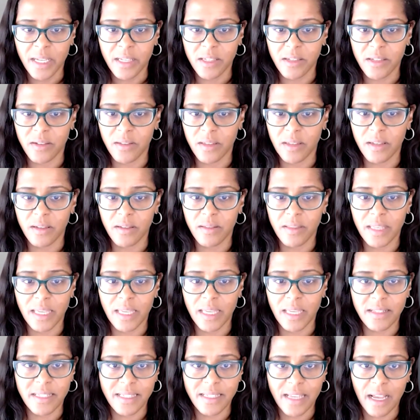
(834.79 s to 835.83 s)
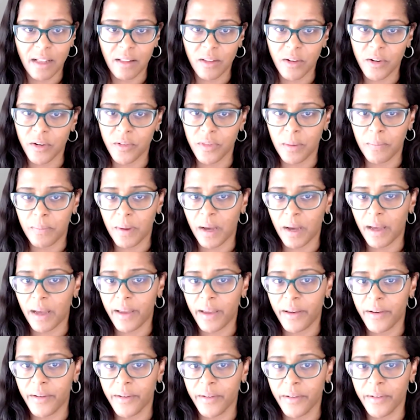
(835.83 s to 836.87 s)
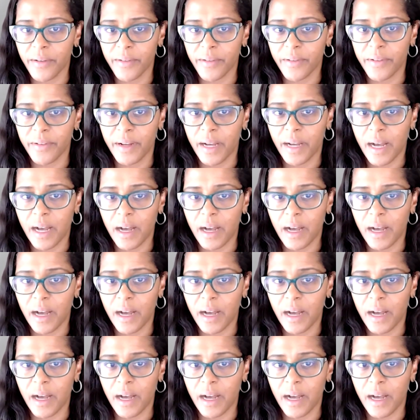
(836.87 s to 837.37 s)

So the the seller, the buyer,